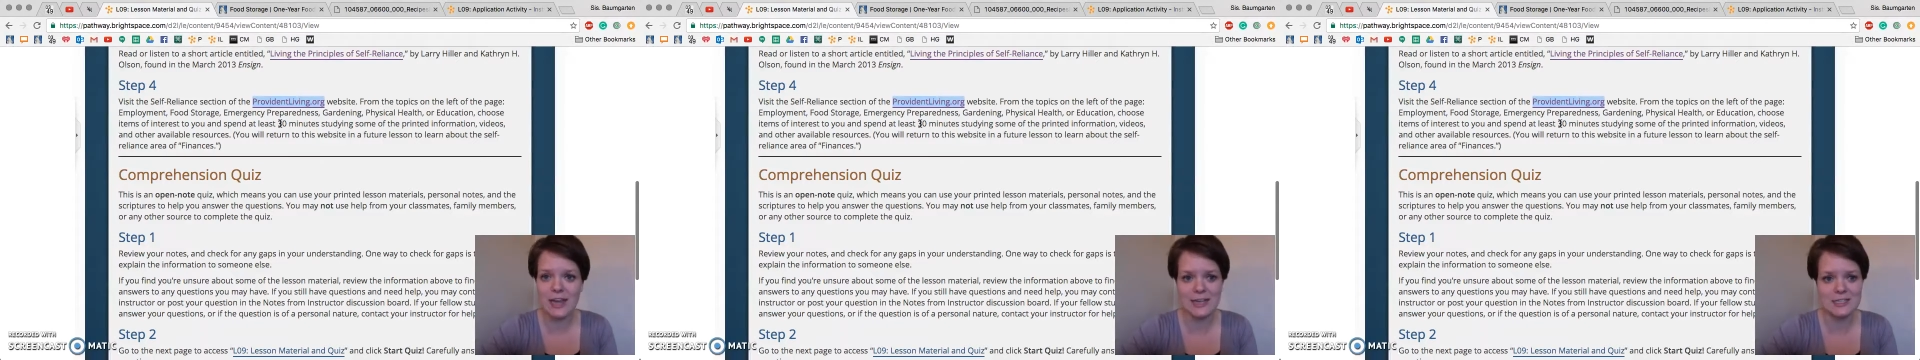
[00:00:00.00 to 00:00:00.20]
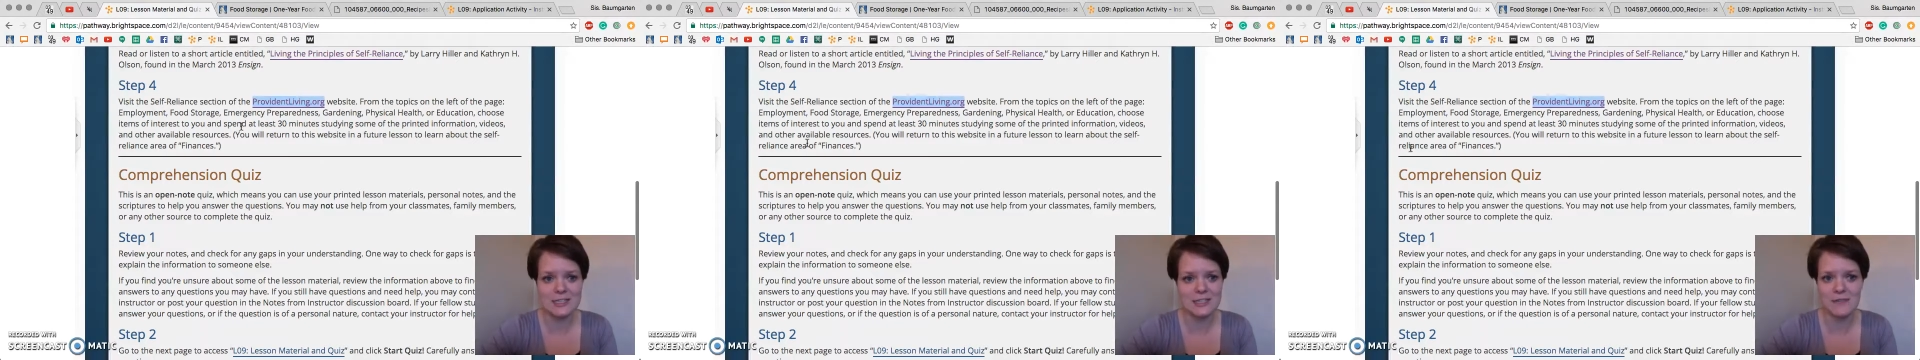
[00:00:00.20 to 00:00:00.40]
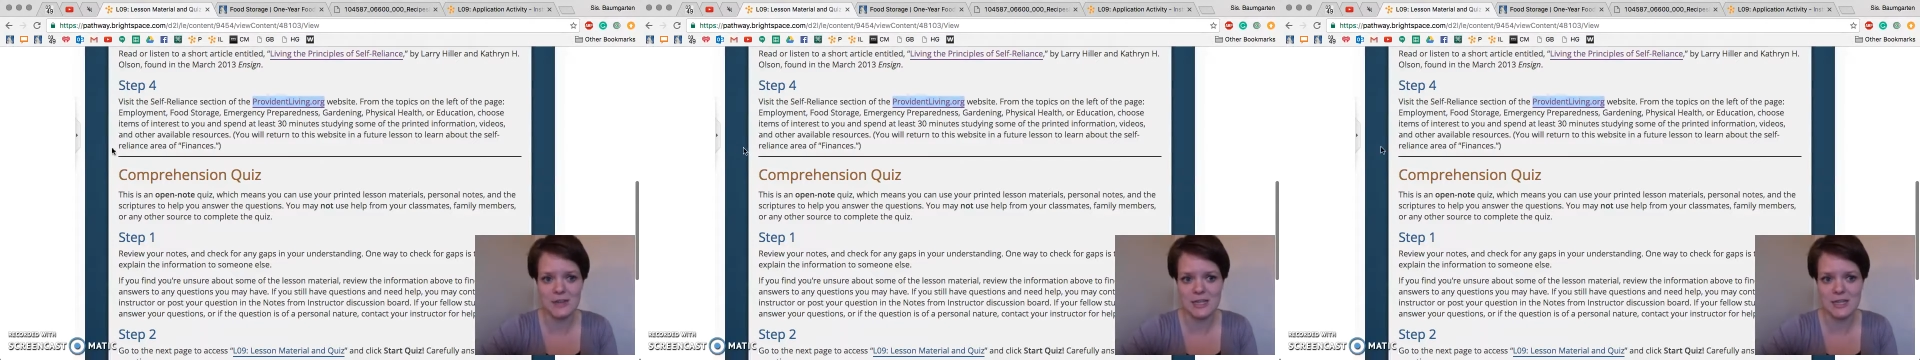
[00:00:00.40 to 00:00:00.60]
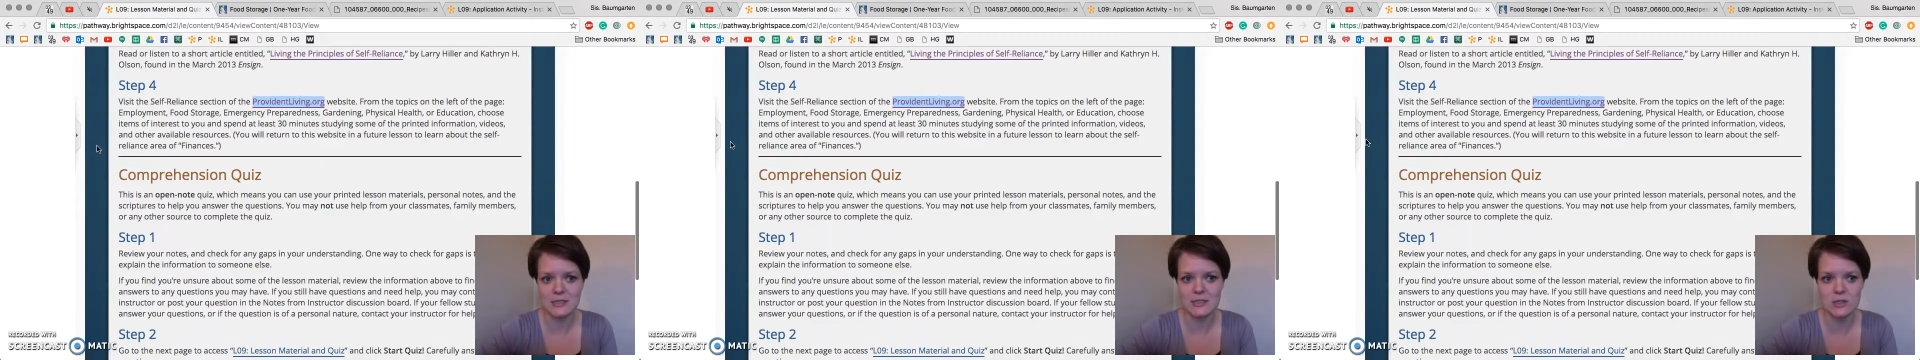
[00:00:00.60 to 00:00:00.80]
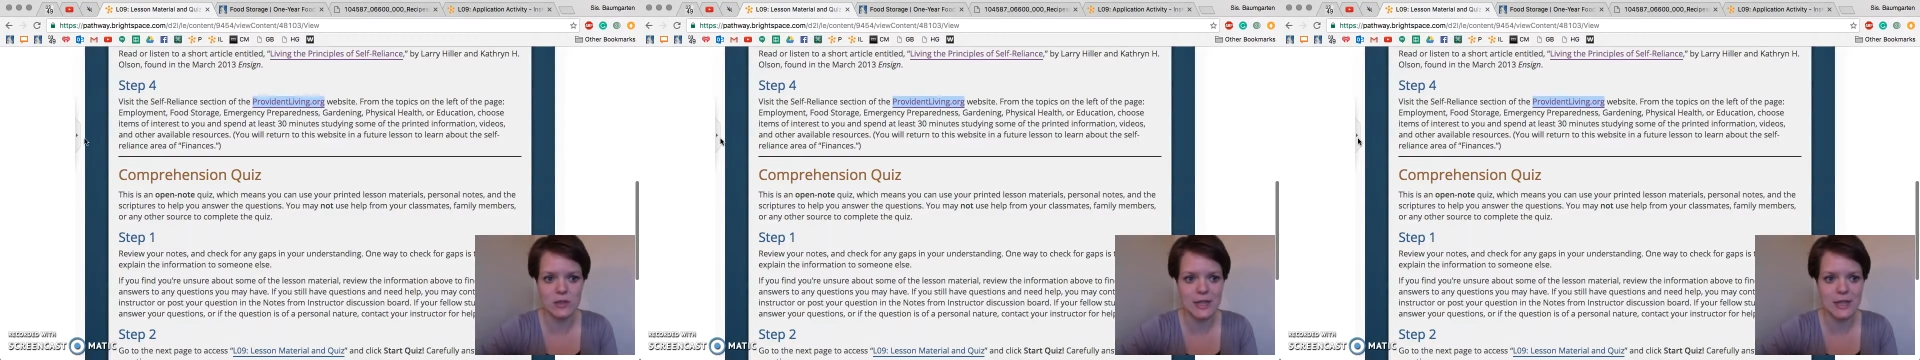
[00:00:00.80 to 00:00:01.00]
activity.
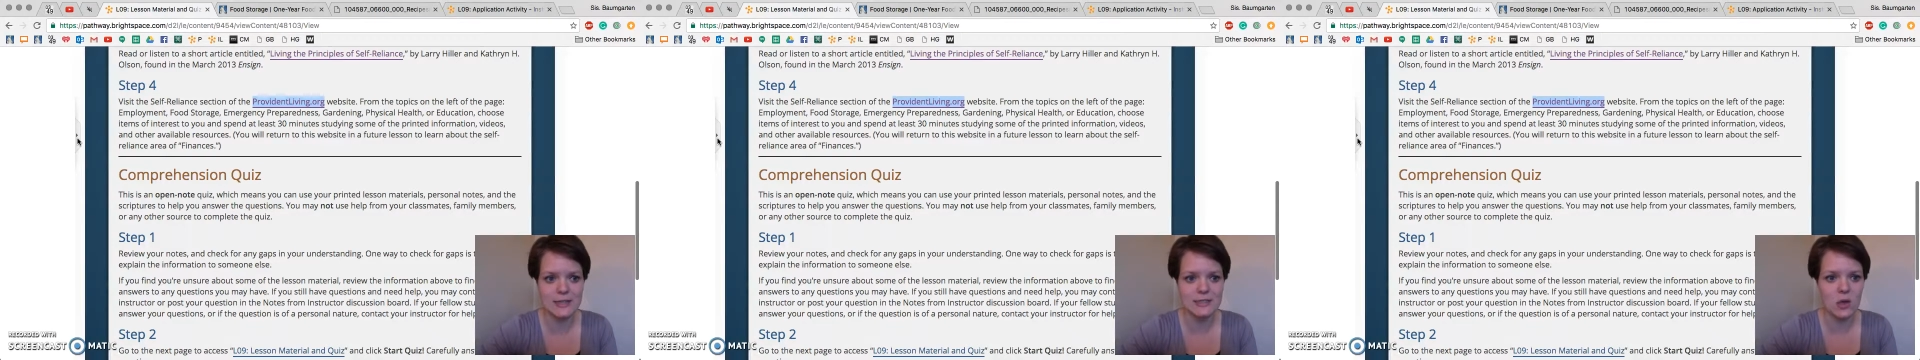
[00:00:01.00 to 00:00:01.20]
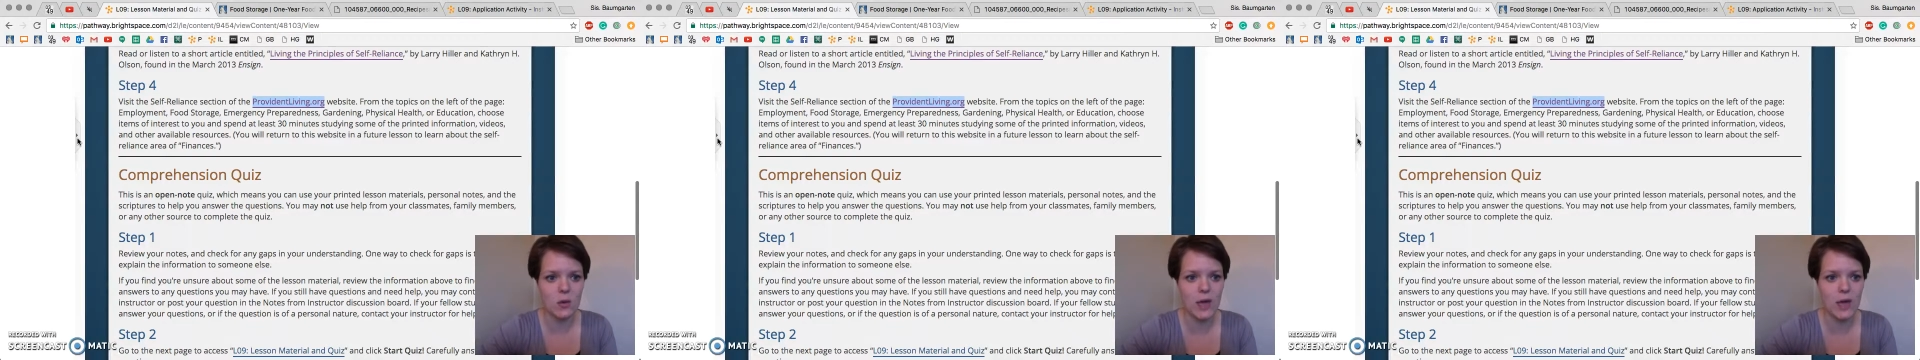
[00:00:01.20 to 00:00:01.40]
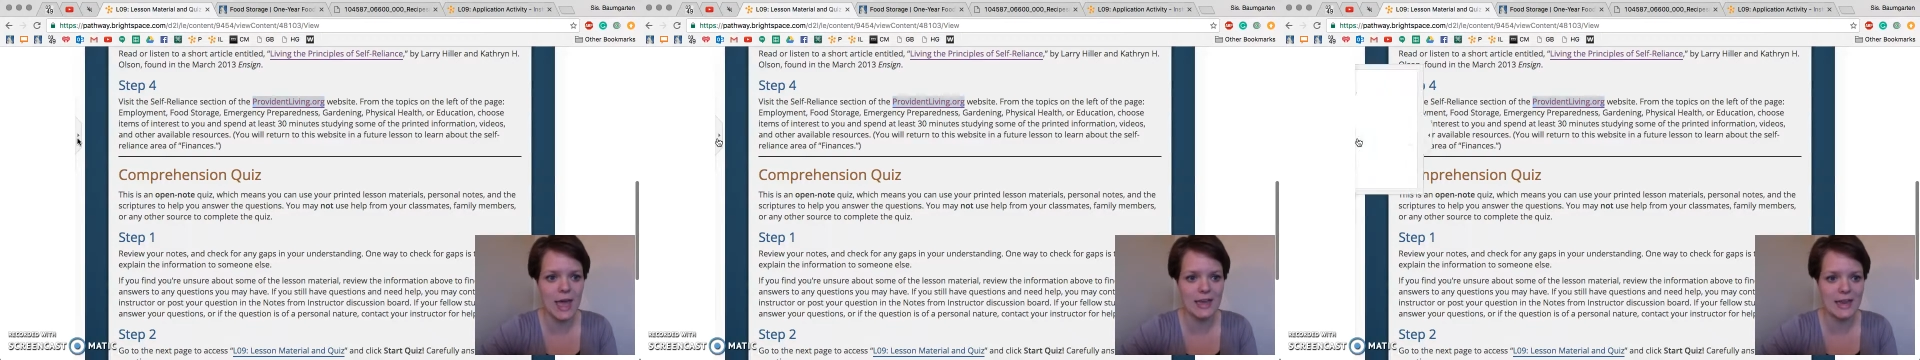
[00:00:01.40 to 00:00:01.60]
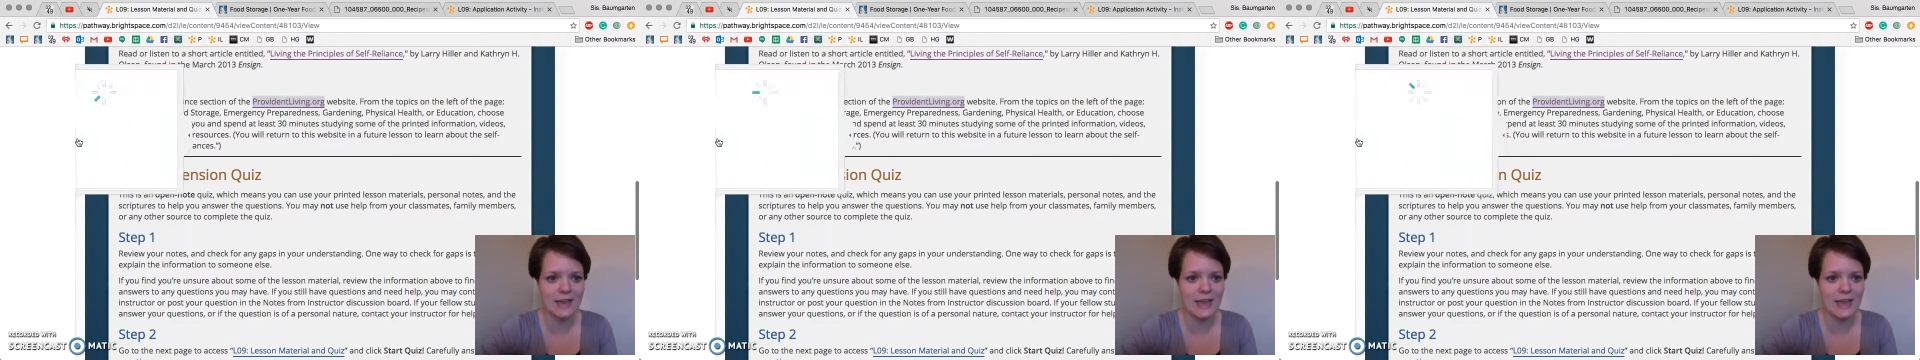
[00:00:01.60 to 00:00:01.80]
So let's go ahead and